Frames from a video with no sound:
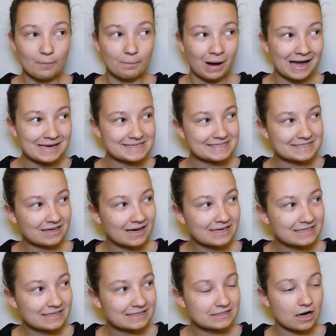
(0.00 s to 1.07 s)
But I
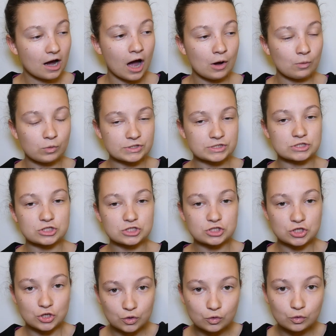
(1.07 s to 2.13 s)
decided I wasn't
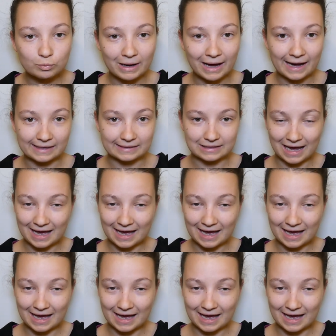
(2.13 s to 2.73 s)
too bad.